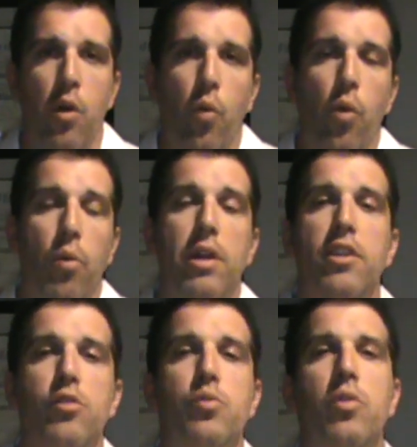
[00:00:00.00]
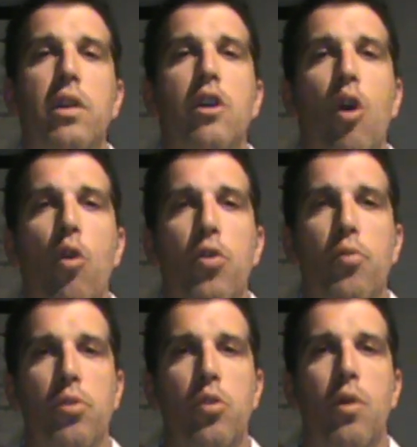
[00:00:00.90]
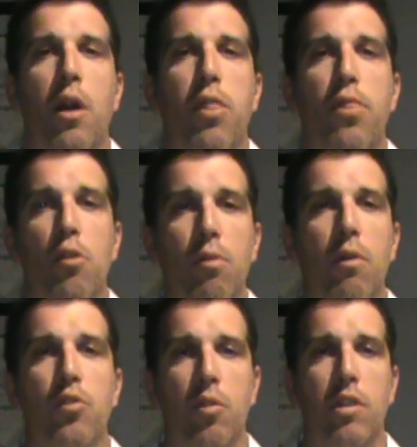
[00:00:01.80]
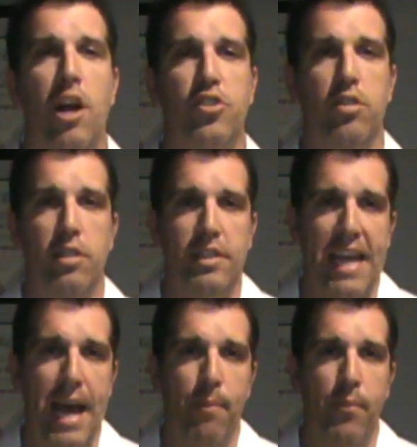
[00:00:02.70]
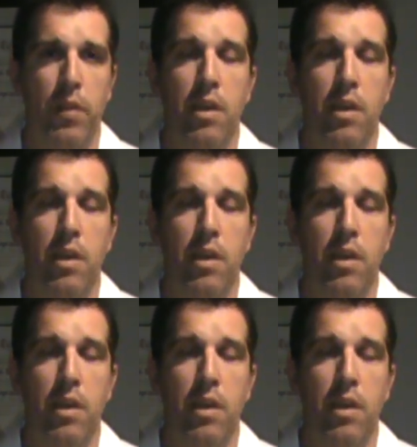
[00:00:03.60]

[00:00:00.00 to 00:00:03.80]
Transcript: What we're going to do is we're going to go through a thorough neurological exam.